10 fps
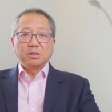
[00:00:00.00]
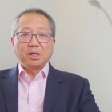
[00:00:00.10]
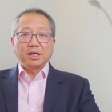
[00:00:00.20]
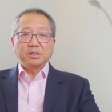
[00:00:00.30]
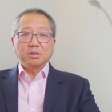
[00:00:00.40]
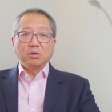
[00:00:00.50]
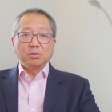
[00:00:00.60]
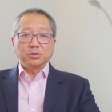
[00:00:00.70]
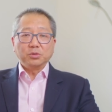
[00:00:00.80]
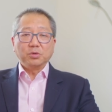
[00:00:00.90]
the latter
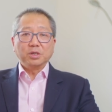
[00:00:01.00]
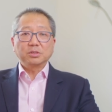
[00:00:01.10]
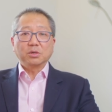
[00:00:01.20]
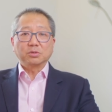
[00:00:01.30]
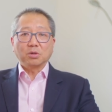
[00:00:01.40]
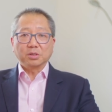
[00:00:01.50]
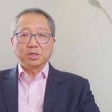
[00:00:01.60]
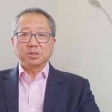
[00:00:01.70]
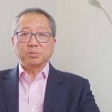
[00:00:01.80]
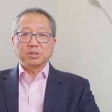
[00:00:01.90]
also known as
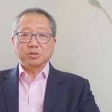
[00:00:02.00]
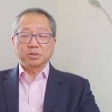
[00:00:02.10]
autologous breast